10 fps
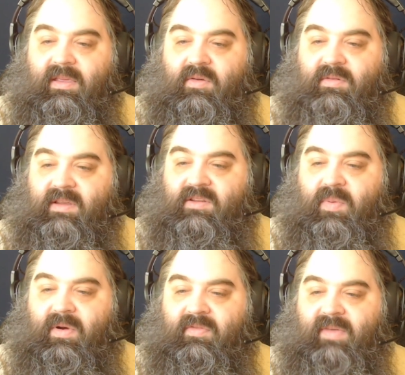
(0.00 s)
Used as a
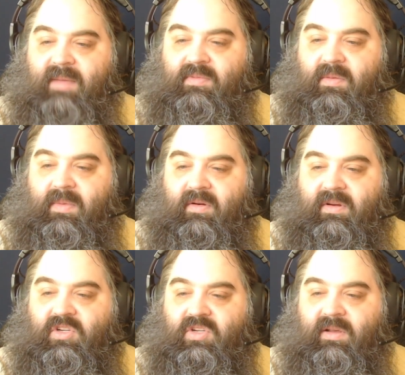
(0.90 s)
part of Captain
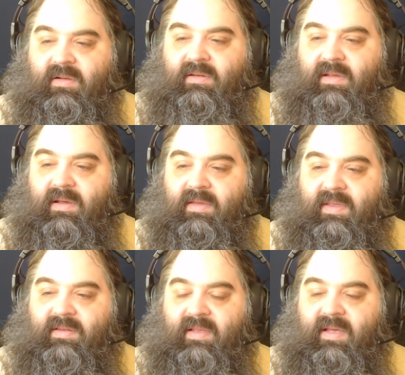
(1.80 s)
America's shield,
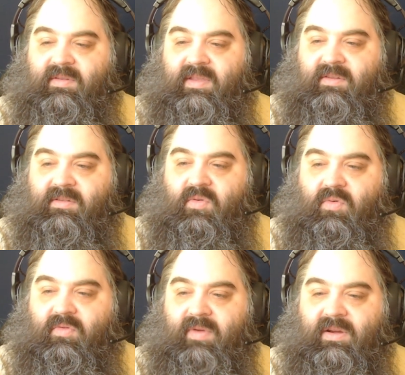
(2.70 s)
this allows these
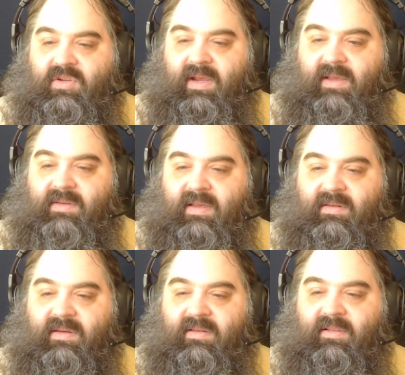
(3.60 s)
cool ricochets,
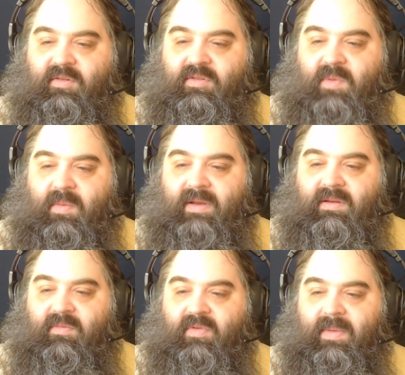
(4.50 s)
as it doesn't lose
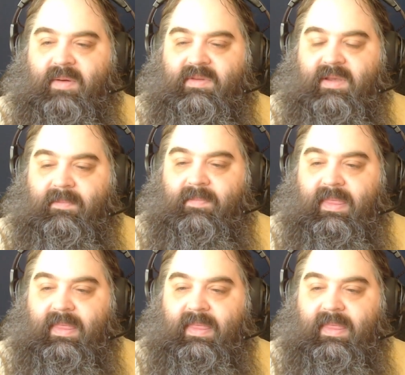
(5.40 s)
momentum from bouncing.